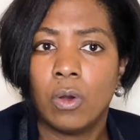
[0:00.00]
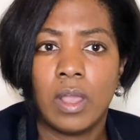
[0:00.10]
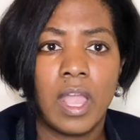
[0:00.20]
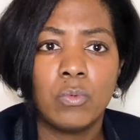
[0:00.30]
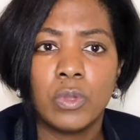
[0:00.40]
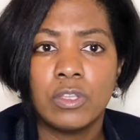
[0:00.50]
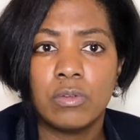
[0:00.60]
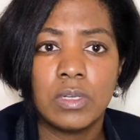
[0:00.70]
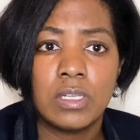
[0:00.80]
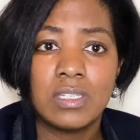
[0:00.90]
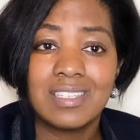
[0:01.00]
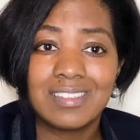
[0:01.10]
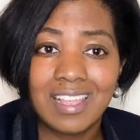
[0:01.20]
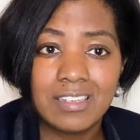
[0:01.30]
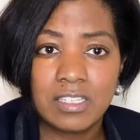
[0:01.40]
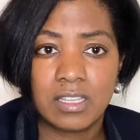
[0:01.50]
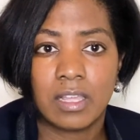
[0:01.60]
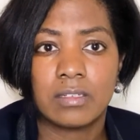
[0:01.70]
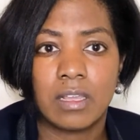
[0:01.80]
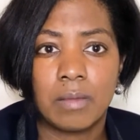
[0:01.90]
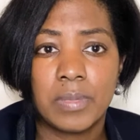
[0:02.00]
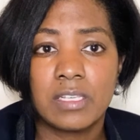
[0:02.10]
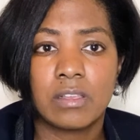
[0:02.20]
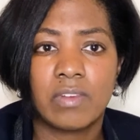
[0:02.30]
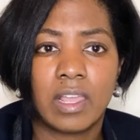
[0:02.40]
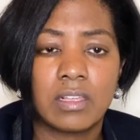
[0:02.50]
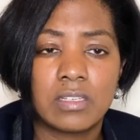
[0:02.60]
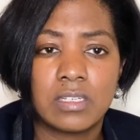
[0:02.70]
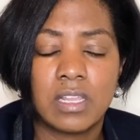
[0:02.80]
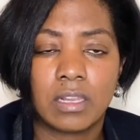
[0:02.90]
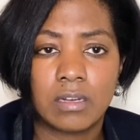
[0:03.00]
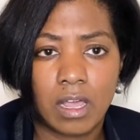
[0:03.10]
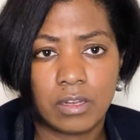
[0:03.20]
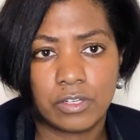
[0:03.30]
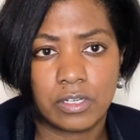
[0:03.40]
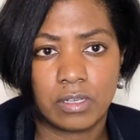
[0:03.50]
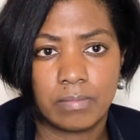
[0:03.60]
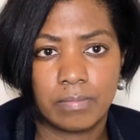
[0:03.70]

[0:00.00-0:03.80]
and when you need to sunset a piece of legacy technology,